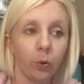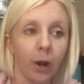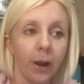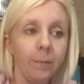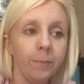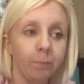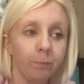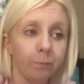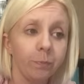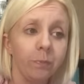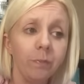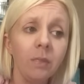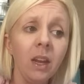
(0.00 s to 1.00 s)
Okay,
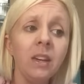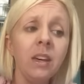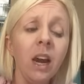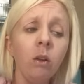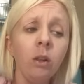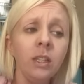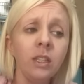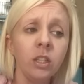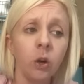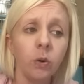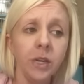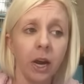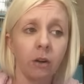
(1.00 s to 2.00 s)
now let's
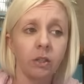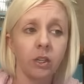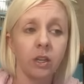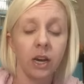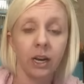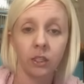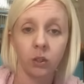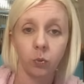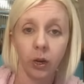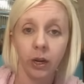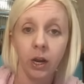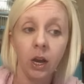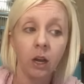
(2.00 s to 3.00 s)
go down to the next
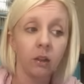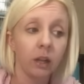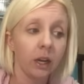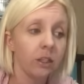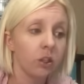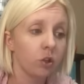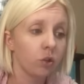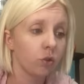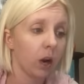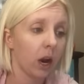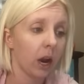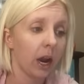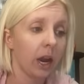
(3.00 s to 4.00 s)
one. Let's
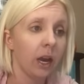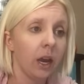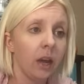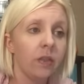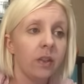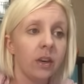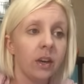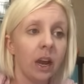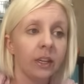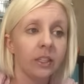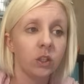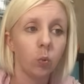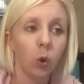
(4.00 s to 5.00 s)
try the
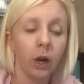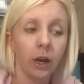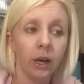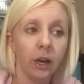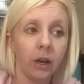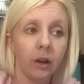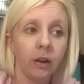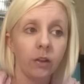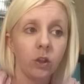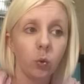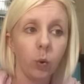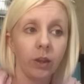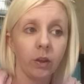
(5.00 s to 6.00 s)
next one
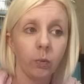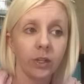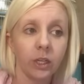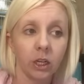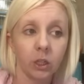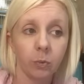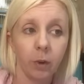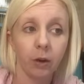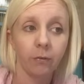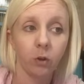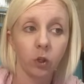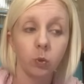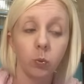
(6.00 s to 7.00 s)
the way that we talked about
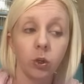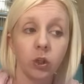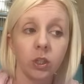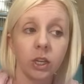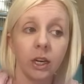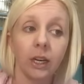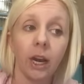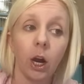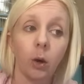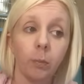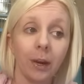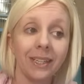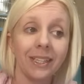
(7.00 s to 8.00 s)
first. We're just going to
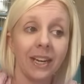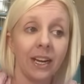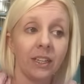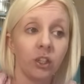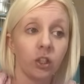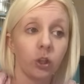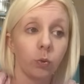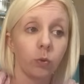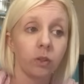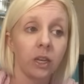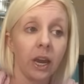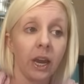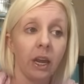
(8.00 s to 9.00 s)
count by 10, so
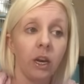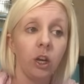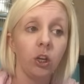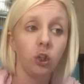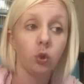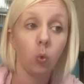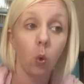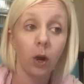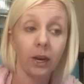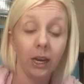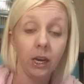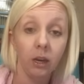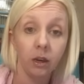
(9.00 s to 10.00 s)
10,
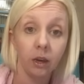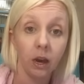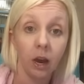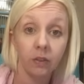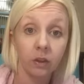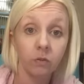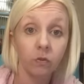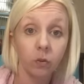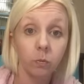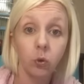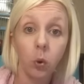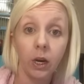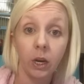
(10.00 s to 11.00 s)
20, and then from
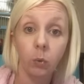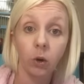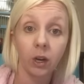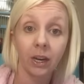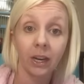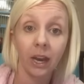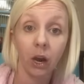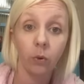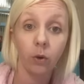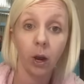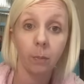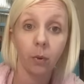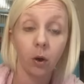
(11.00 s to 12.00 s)
20 we're going to count
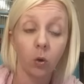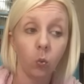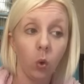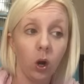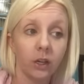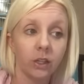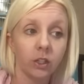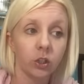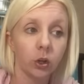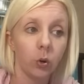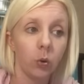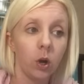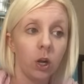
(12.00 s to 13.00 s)
up our 1,
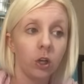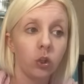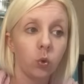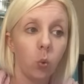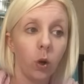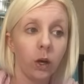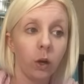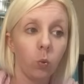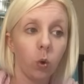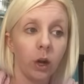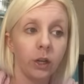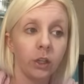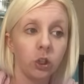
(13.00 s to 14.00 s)
so
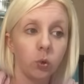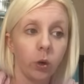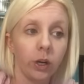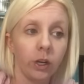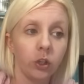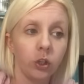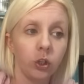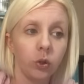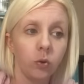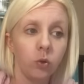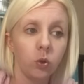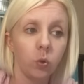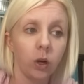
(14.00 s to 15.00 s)
21,
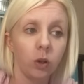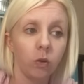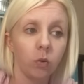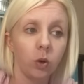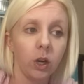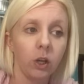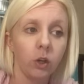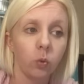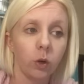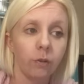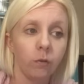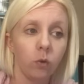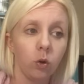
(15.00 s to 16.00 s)
22, 23,
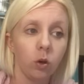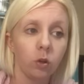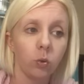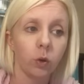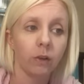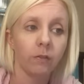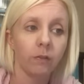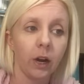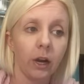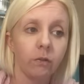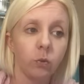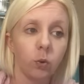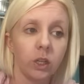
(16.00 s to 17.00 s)
24,
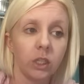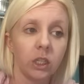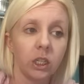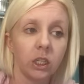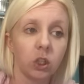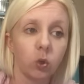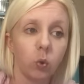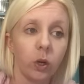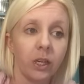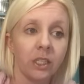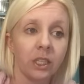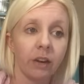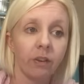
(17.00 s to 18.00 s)
25, 26,
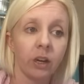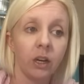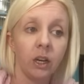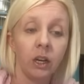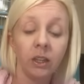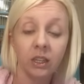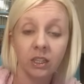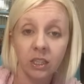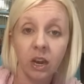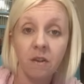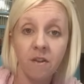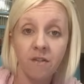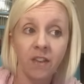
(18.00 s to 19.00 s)
27. That's
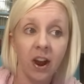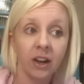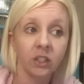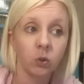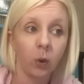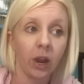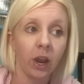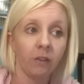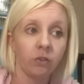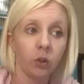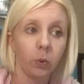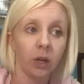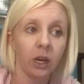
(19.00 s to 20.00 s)
kind of a fast way of
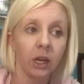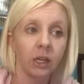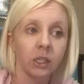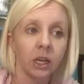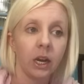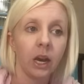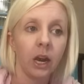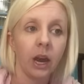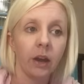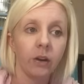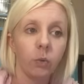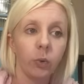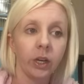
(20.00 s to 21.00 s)
doing it,
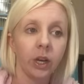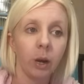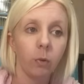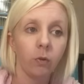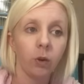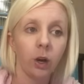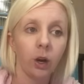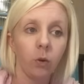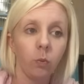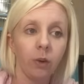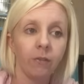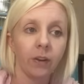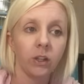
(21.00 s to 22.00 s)
and then we can come over here and
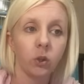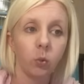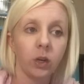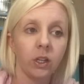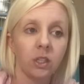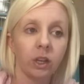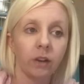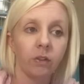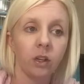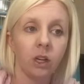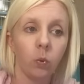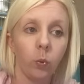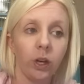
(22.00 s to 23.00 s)
we find
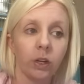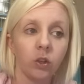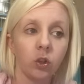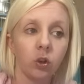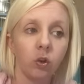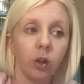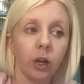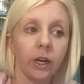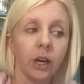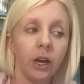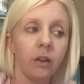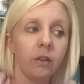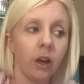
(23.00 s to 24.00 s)
27 and we can circle it.
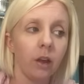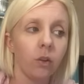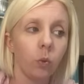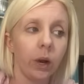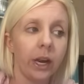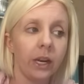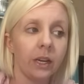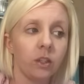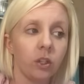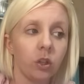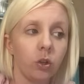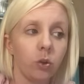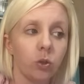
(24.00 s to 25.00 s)
The other way is
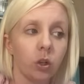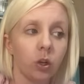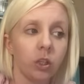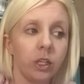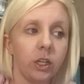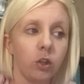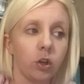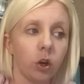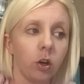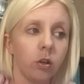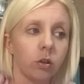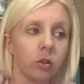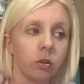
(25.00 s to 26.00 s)
to use our
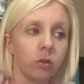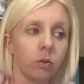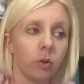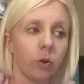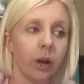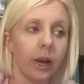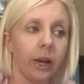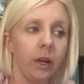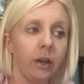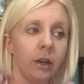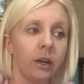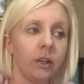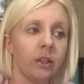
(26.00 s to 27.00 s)
T-chart. Okay,
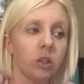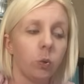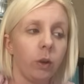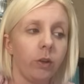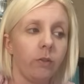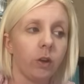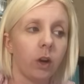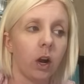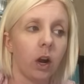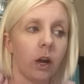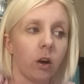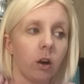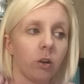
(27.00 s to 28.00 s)
so we've
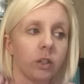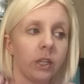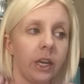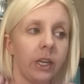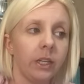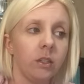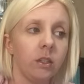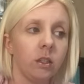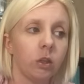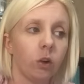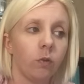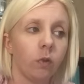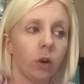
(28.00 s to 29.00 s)
got our tens
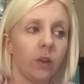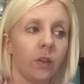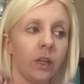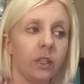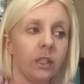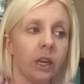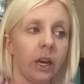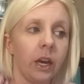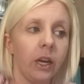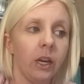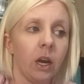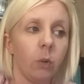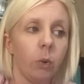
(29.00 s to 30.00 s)
over on this
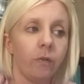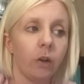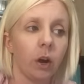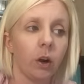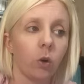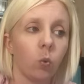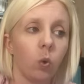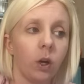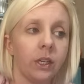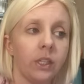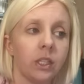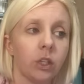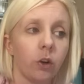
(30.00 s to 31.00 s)
side and we've got our
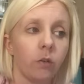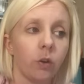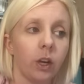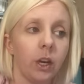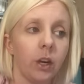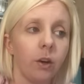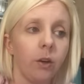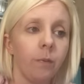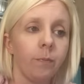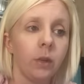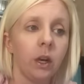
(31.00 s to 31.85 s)
ones over here.